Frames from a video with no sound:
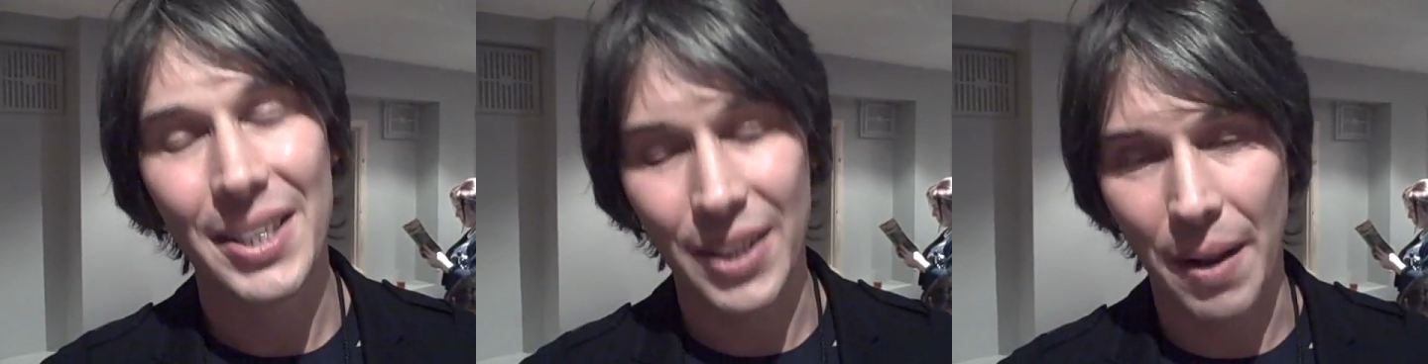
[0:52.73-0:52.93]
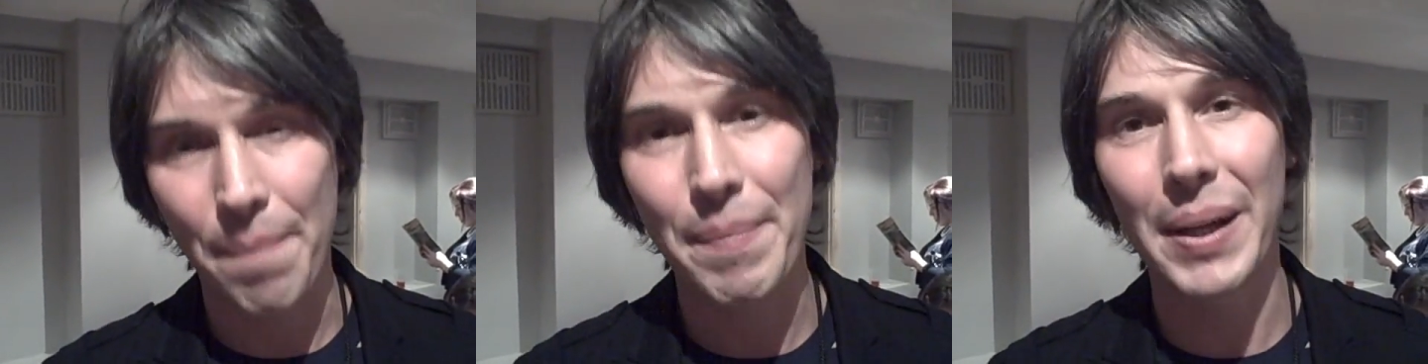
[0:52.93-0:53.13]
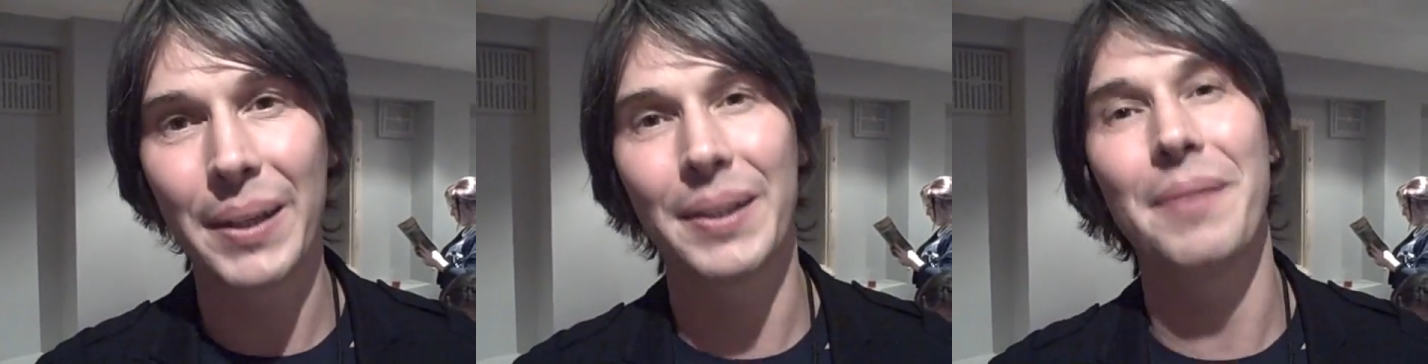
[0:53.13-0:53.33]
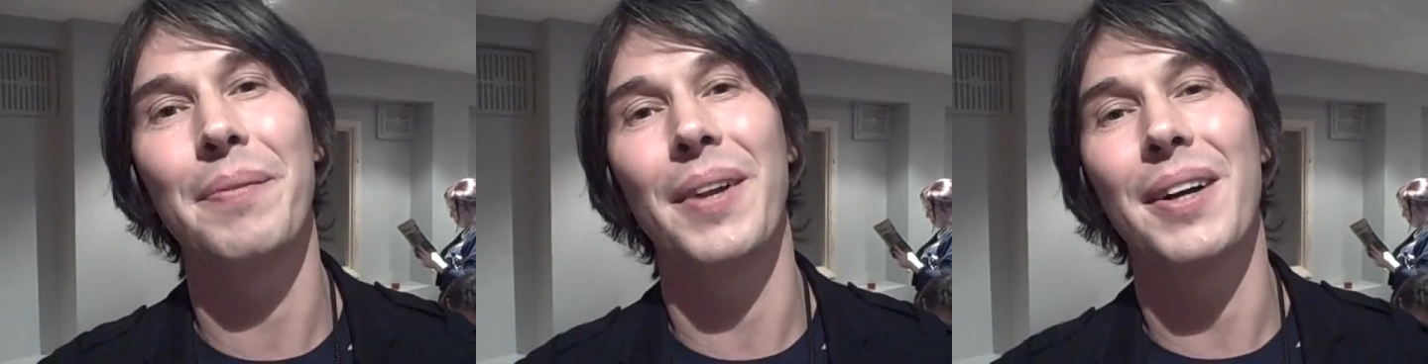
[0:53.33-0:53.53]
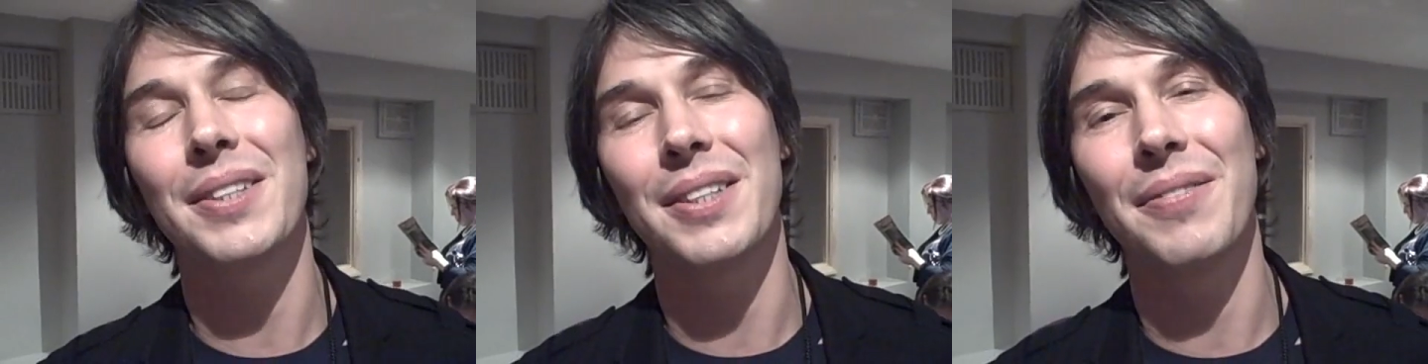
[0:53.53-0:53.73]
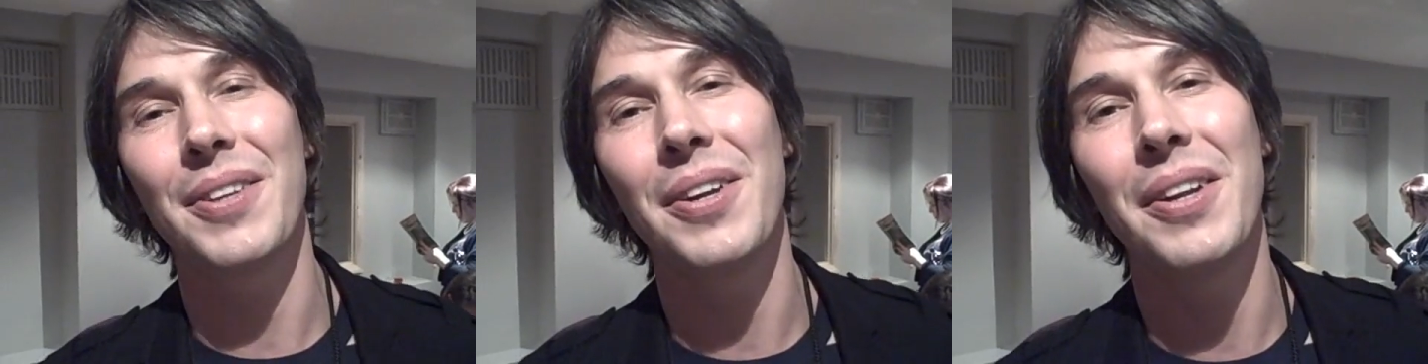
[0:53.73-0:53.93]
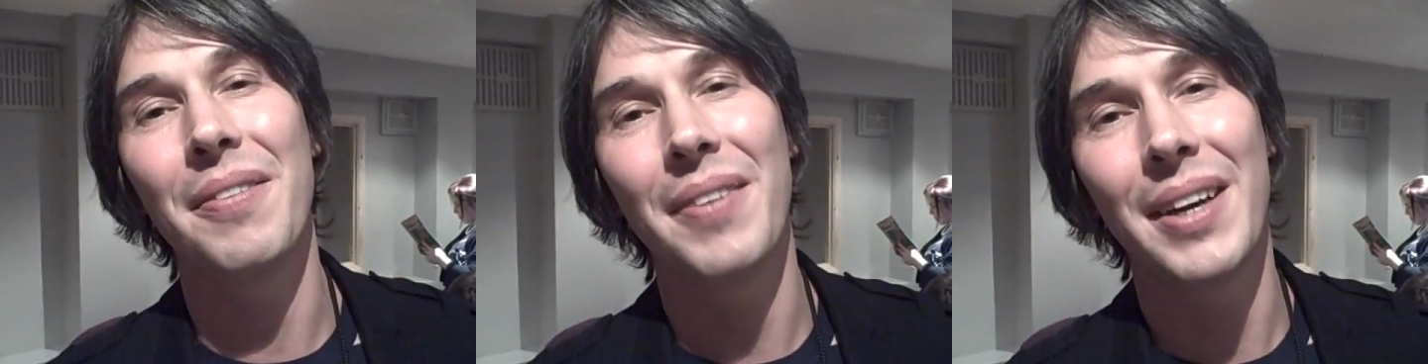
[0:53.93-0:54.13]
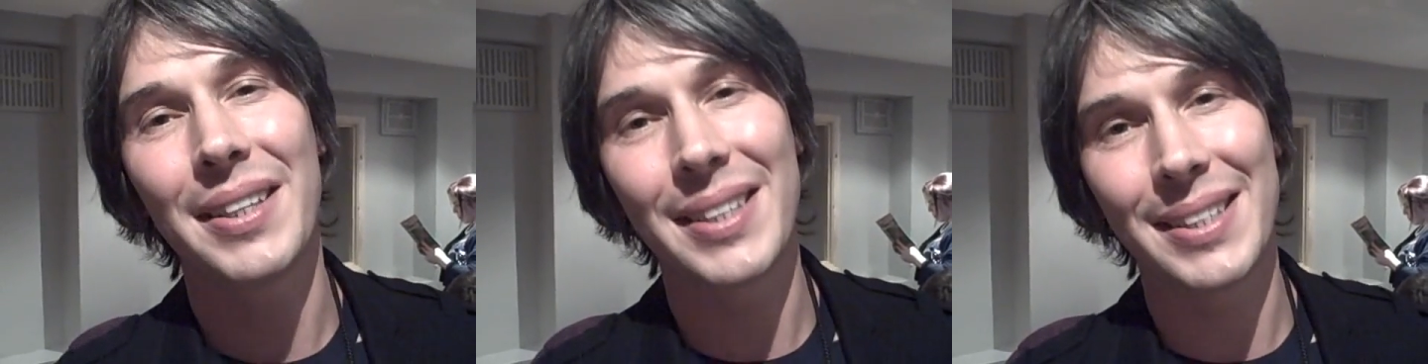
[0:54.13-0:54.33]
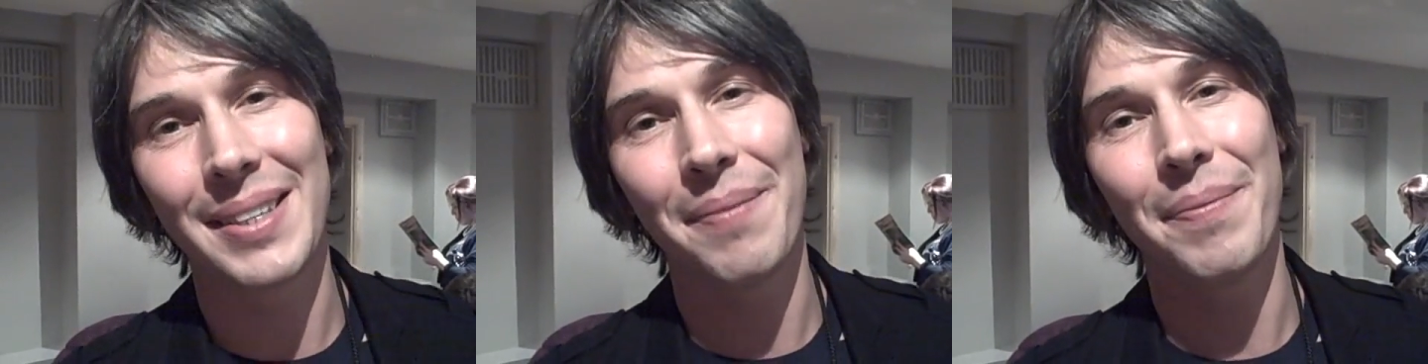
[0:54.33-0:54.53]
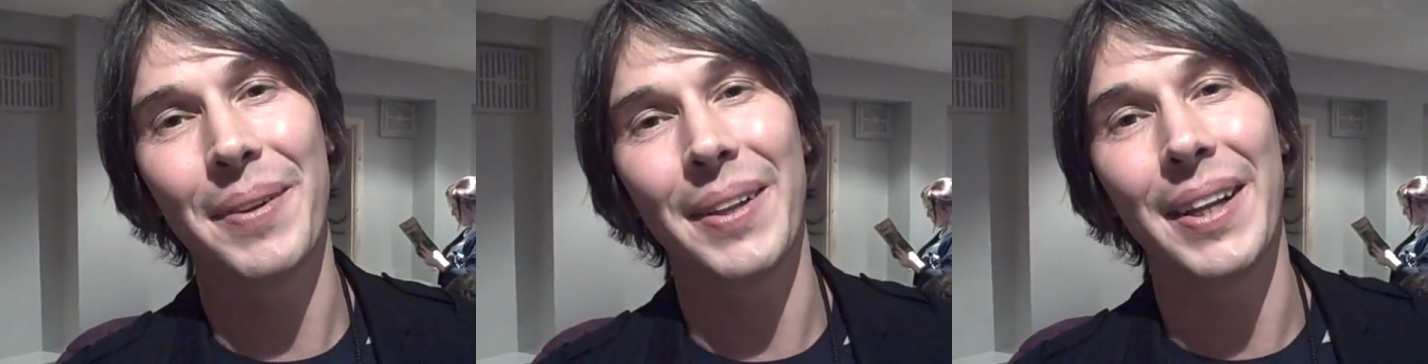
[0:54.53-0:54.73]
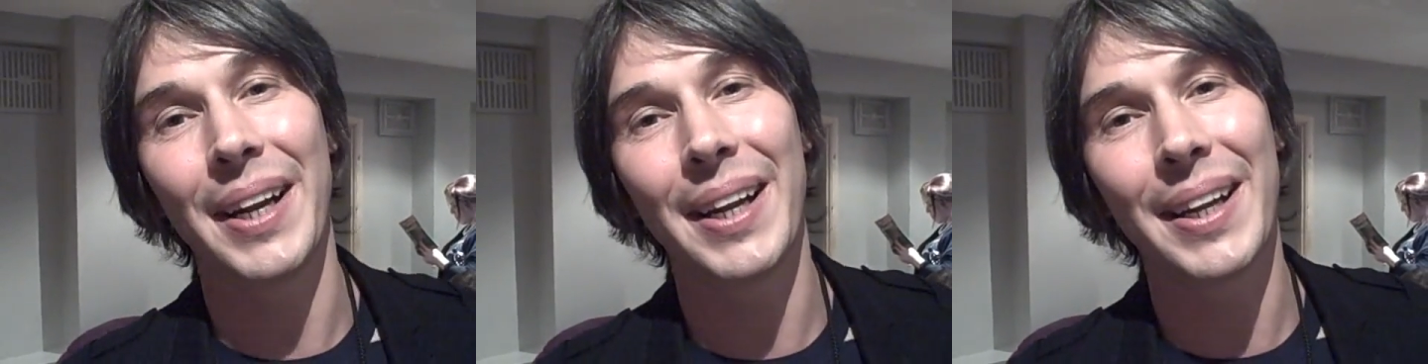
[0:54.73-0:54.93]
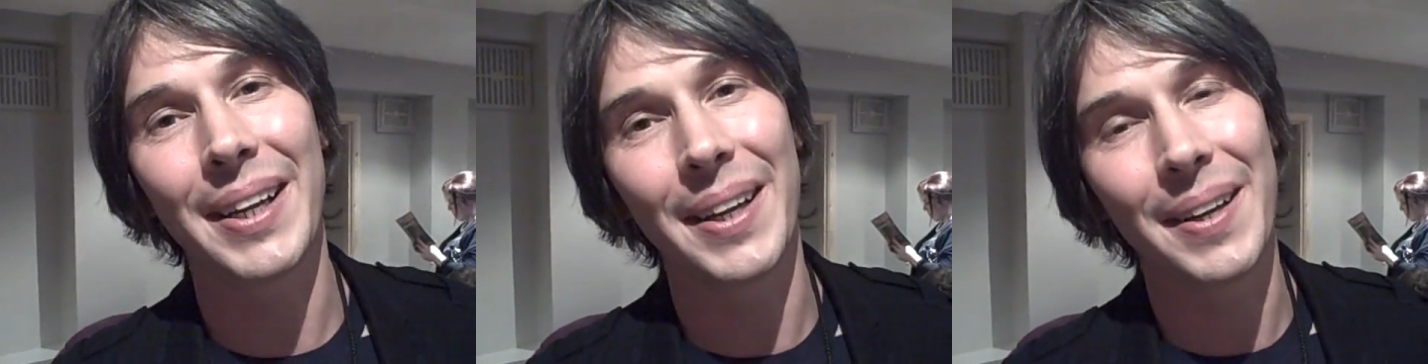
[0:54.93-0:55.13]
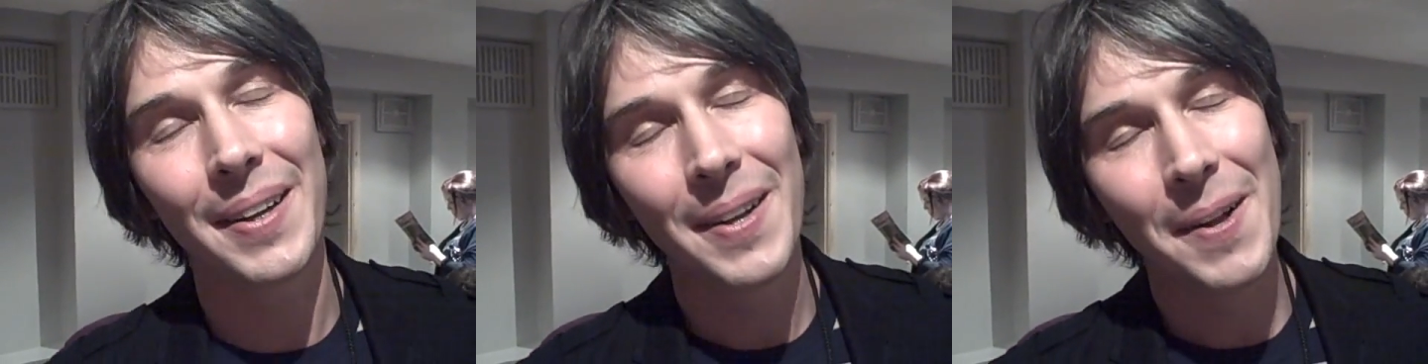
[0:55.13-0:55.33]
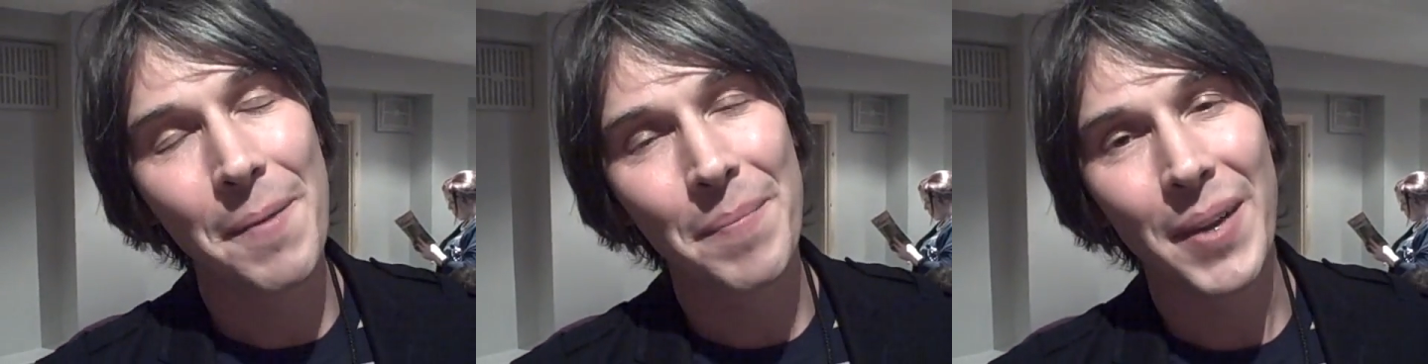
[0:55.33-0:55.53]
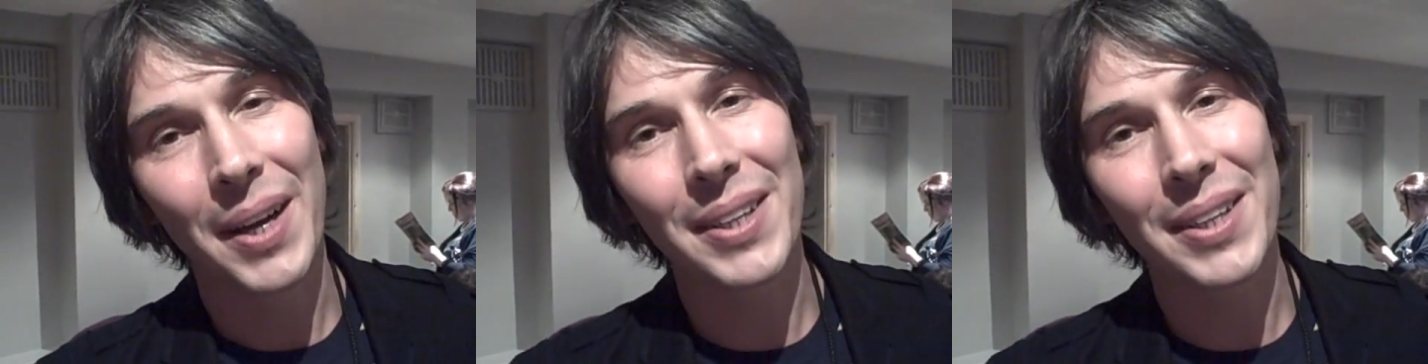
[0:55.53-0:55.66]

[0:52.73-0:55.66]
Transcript: So the building blocks of the universe are simple and elegant.